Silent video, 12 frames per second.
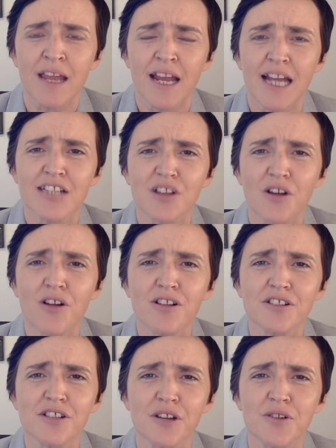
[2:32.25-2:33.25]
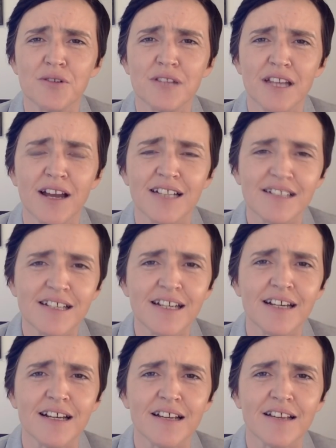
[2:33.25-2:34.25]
it's also the idea